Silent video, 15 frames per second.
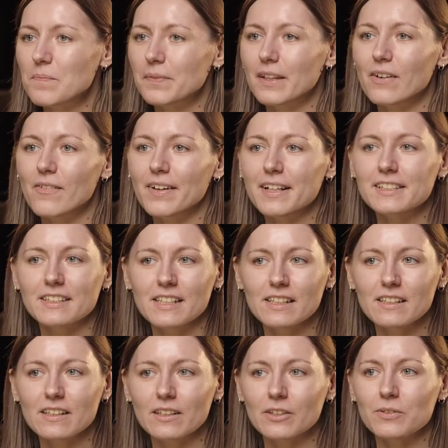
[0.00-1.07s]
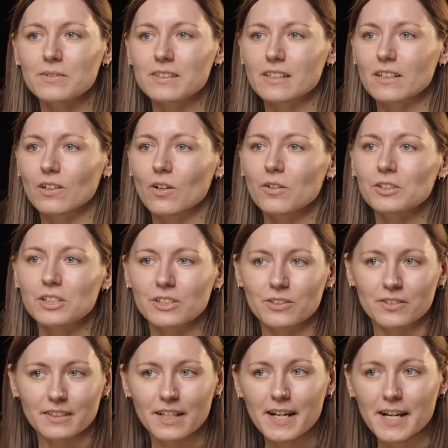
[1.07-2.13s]
So when a screen reader user
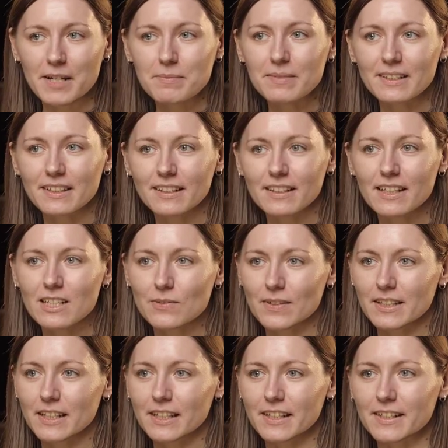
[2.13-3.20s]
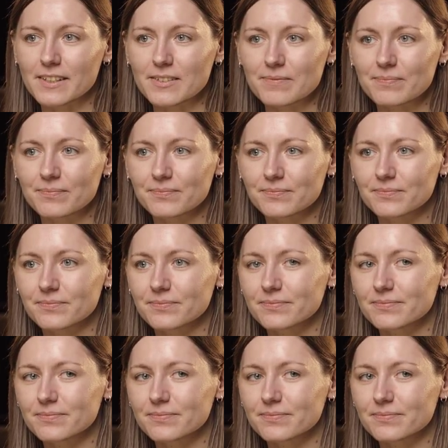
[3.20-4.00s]
launches your game, here's what they hear.